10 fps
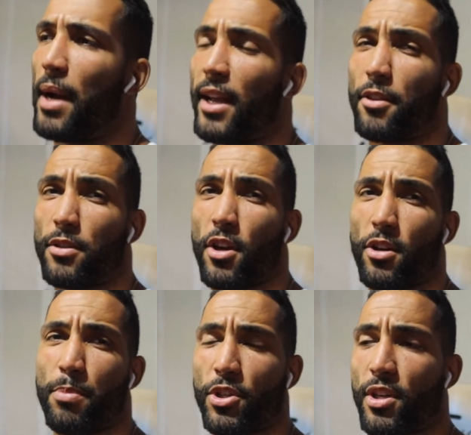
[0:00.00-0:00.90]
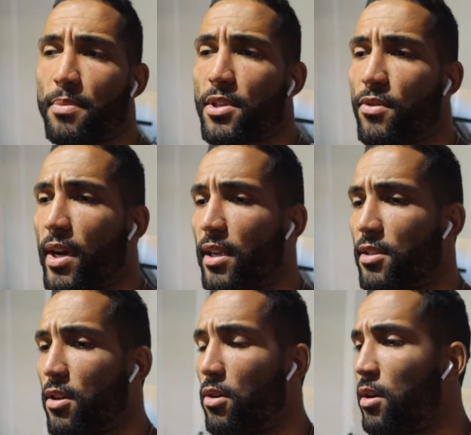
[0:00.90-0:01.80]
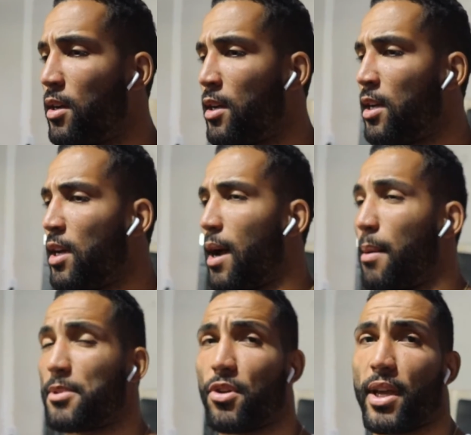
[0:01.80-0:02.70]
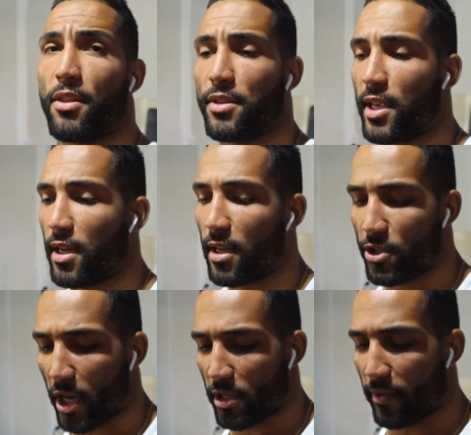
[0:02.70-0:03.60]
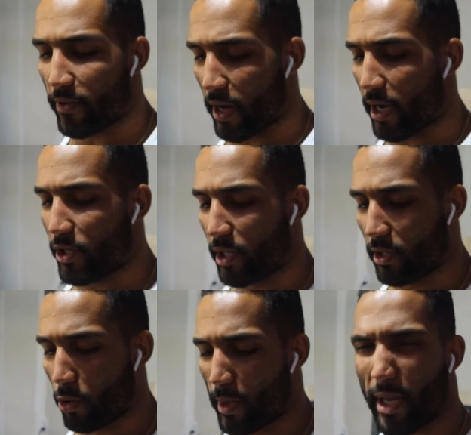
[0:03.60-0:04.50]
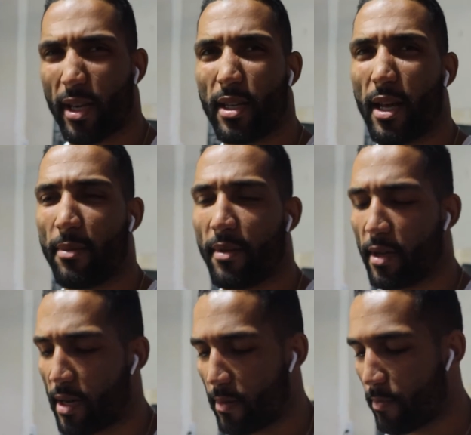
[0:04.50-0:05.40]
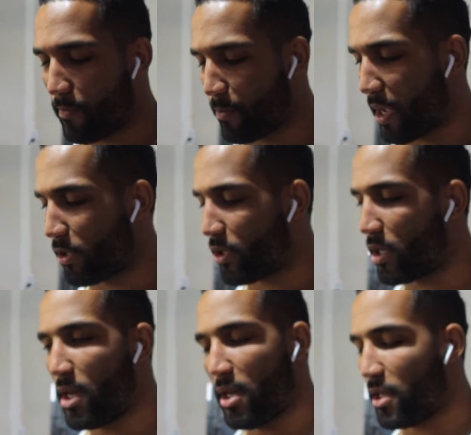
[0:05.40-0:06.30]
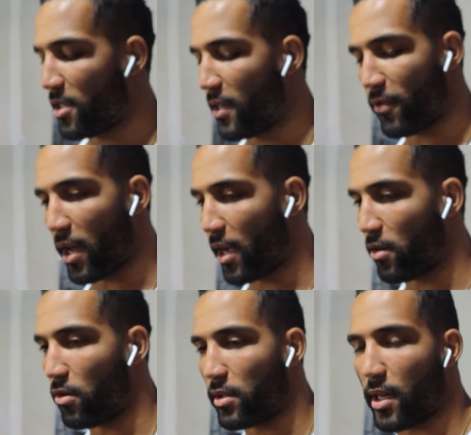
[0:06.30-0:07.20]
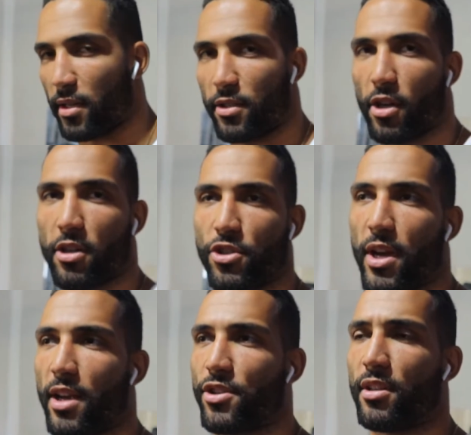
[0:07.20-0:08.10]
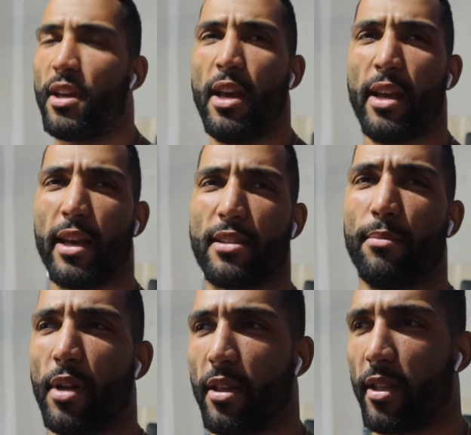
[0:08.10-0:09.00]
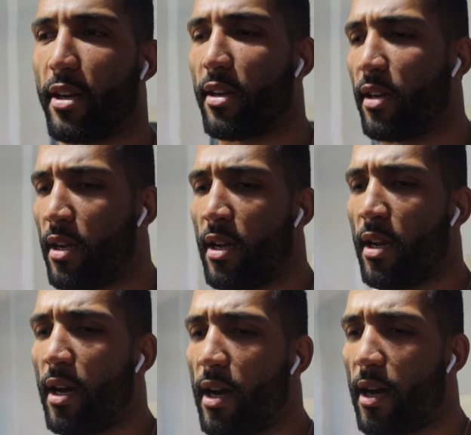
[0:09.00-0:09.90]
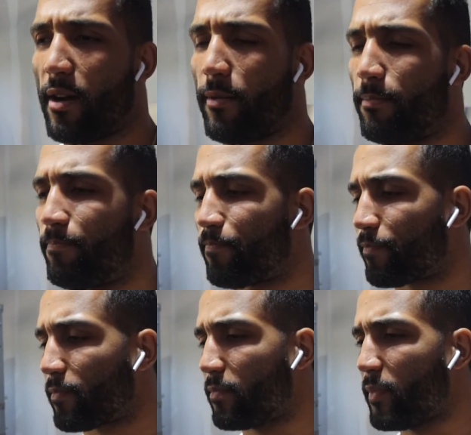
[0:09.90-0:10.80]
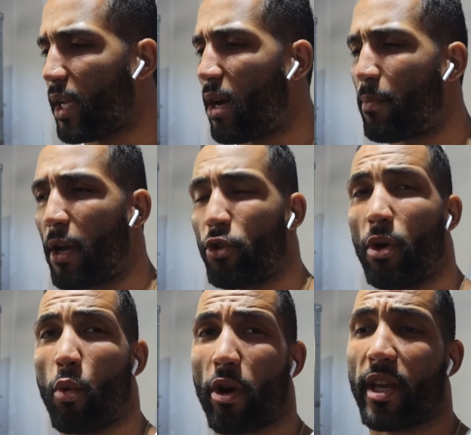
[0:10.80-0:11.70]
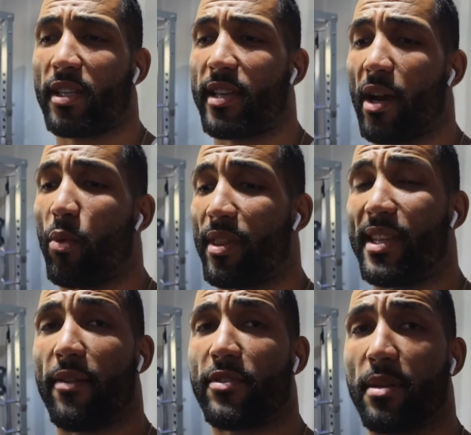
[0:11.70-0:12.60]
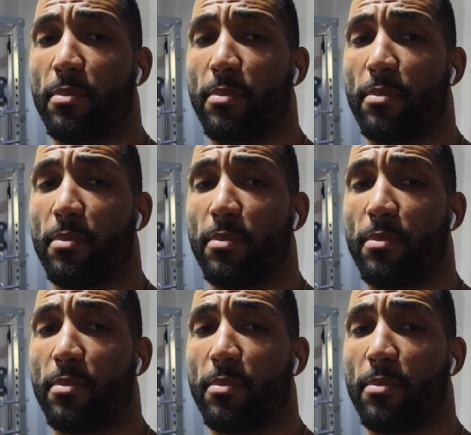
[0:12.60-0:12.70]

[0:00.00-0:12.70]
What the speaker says: hit those 100 push-ups, right? So I'm still getting those in, changing the variation, a little bit of incline bench, this different angle, again, good contraction, get some blood in there. I'll do a working set with deficit